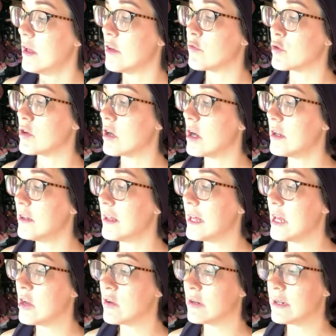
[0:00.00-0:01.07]
If we're not in the
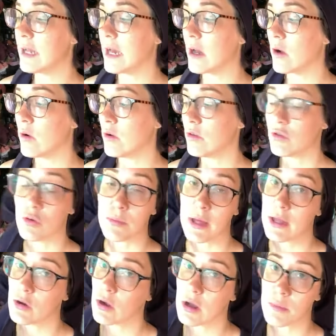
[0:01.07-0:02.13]
here and now, no
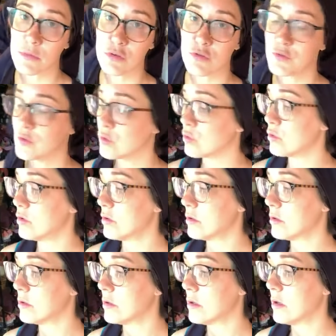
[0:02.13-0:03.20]
matter how much food
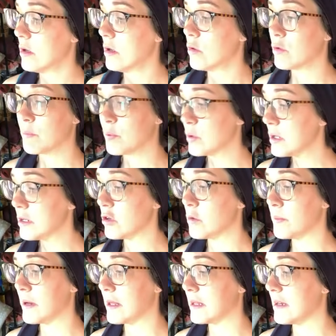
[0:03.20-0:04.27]
we put in our
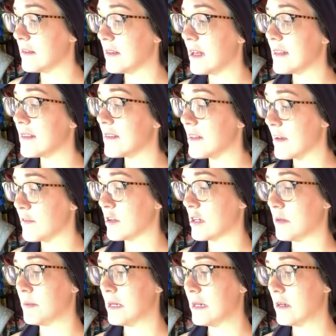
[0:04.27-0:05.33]
bellies, it's never going
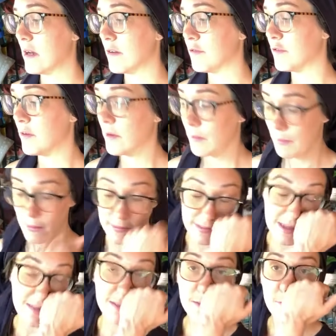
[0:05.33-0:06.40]
to be enough.
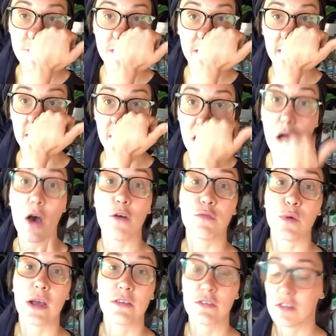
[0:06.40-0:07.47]
That's the feeling of
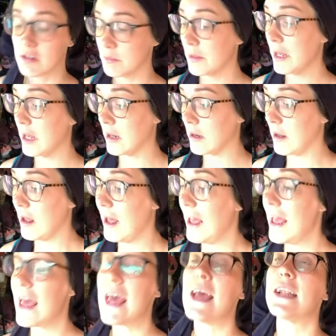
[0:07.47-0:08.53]
Western man.
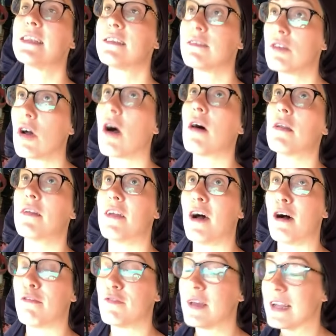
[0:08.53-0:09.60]
It's not
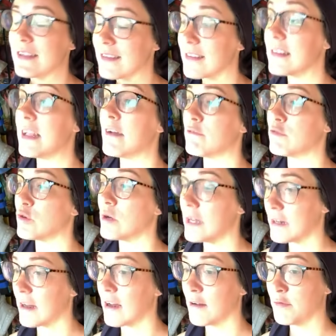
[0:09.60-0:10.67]
enough. It's never
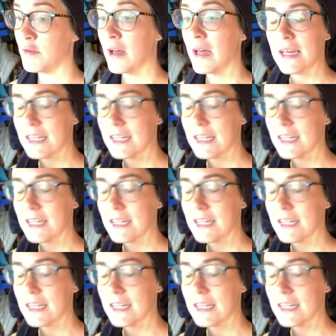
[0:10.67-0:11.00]
enough.